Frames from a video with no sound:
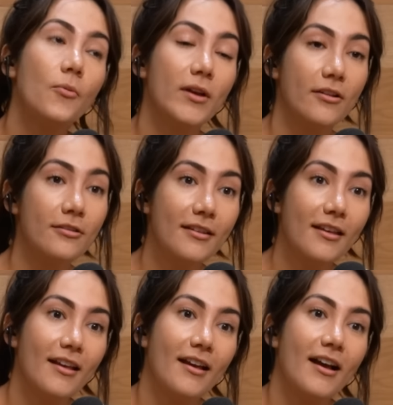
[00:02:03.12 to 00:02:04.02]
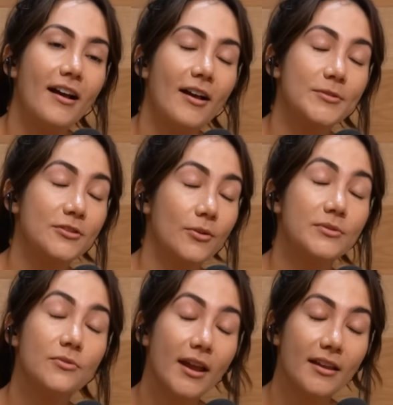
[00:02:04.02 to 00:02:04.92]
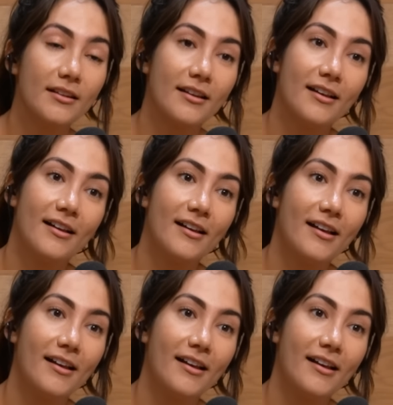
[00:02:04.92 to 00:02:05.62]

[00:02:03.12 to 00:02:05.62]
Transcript: Will. So it was great. What